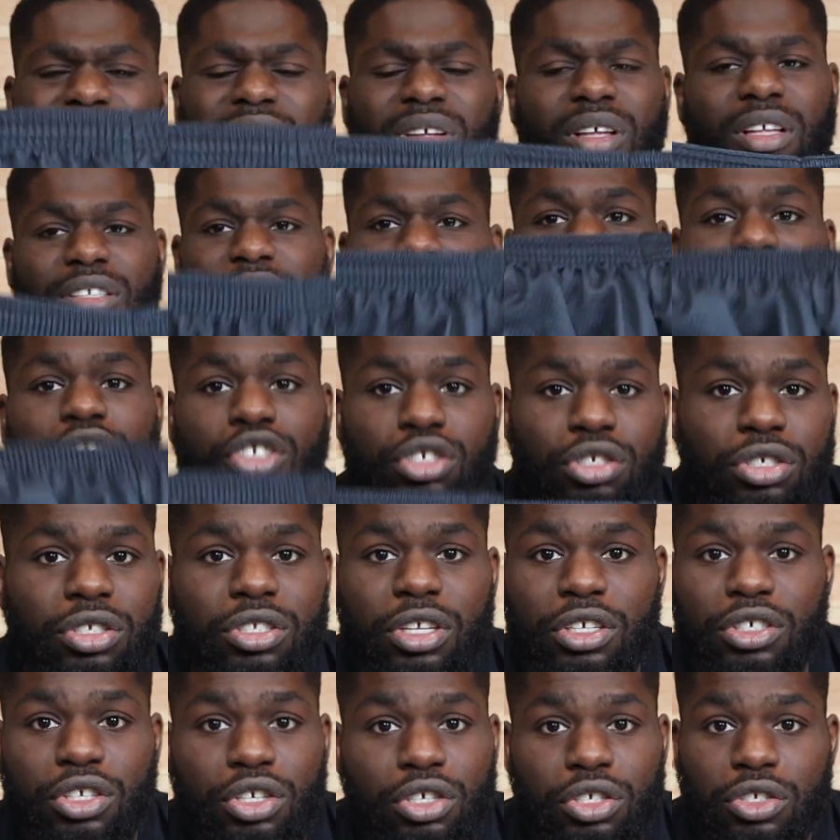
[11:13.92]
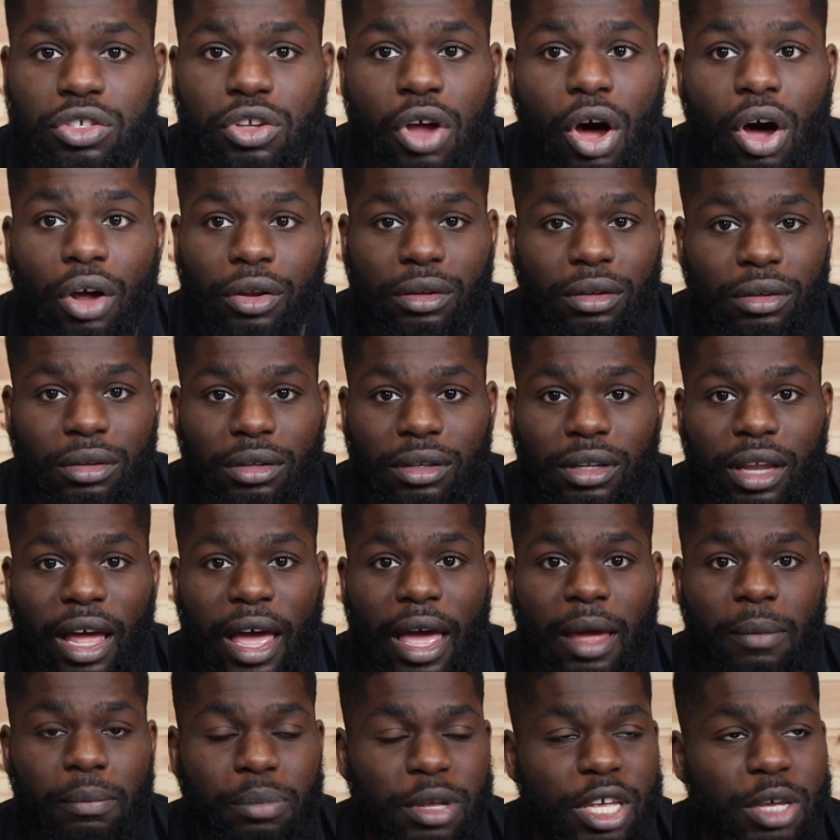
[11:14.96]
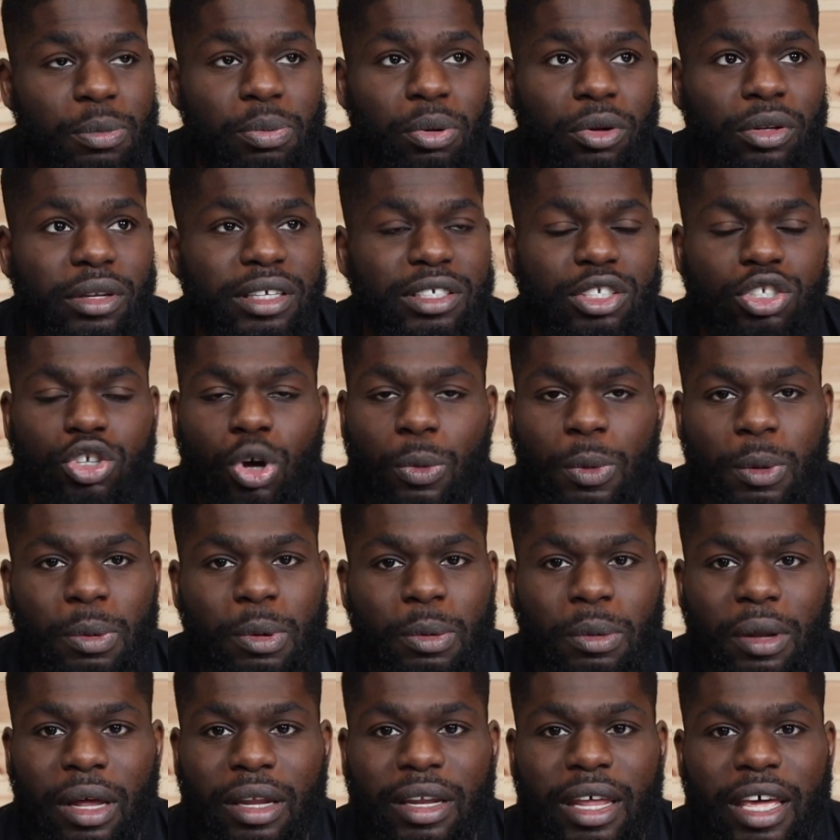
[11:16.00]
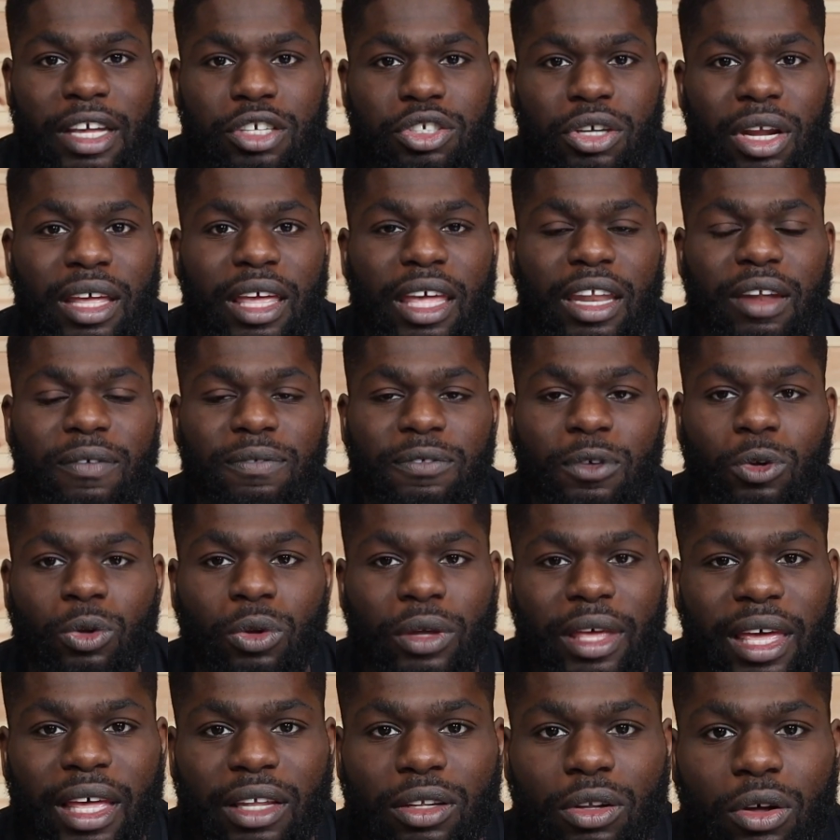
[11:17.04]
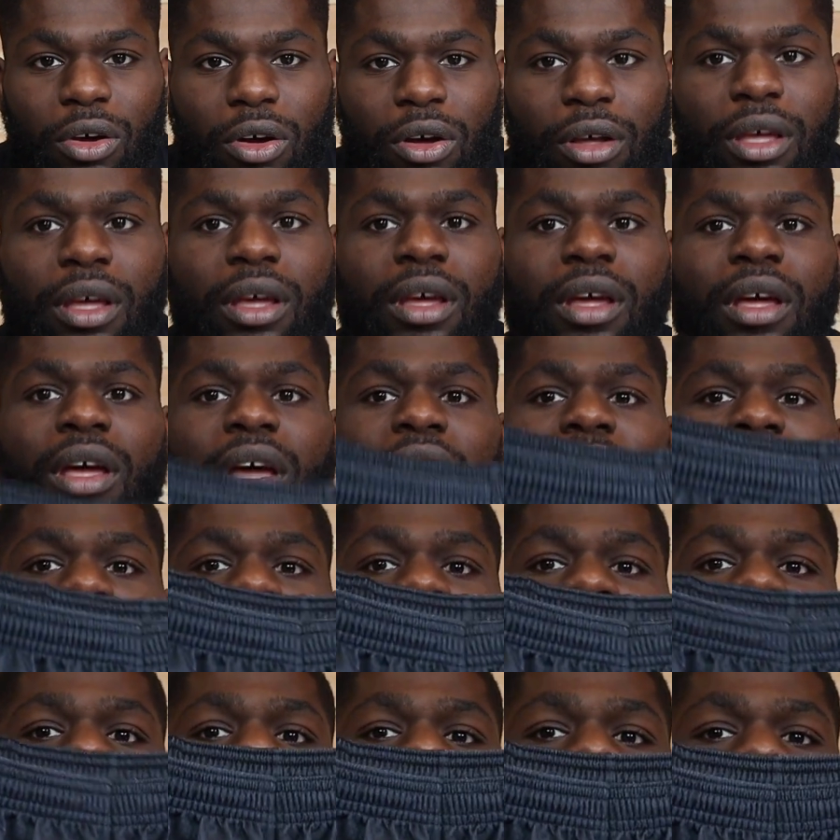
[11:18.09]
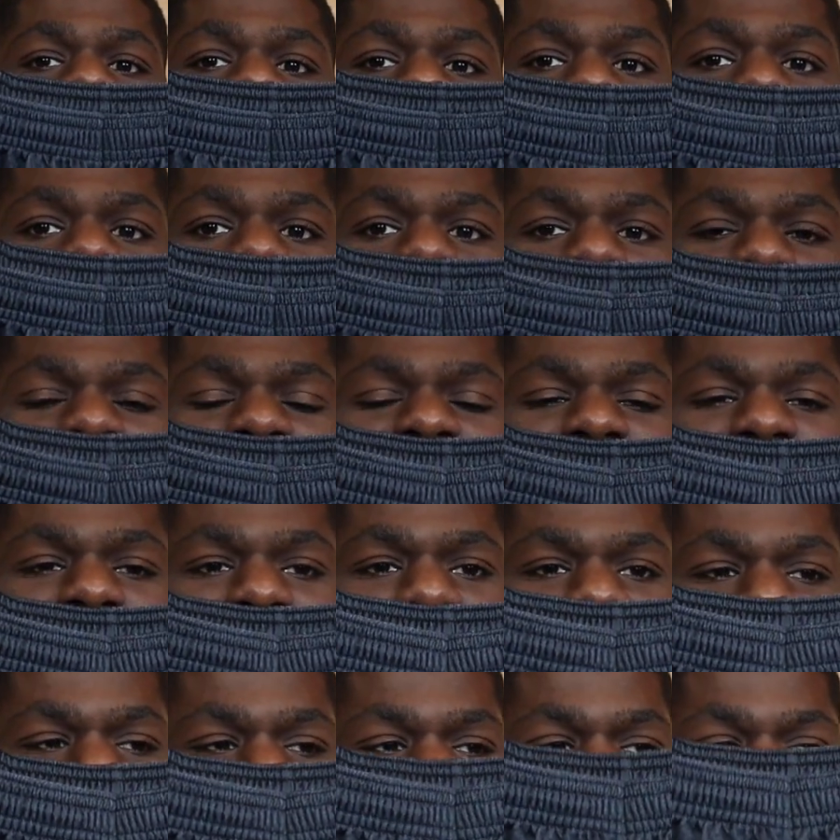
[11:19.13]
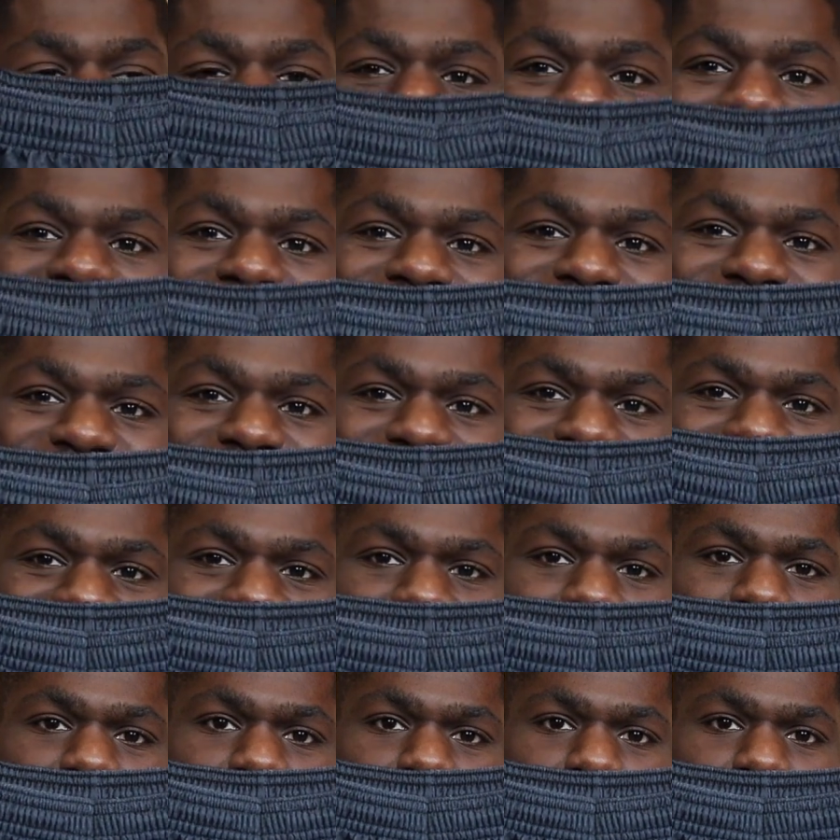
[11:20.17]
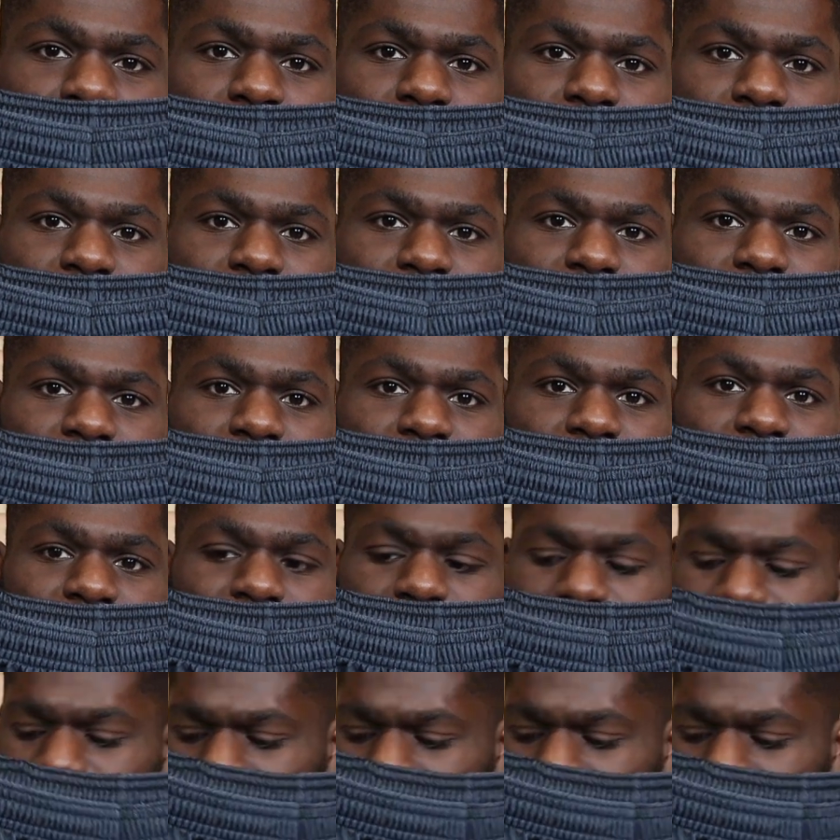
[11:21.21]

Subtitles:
because there's just none. Like, and people, there's so many people out there trying to get the full kit look. And so these, I think these are the 97 shorts, because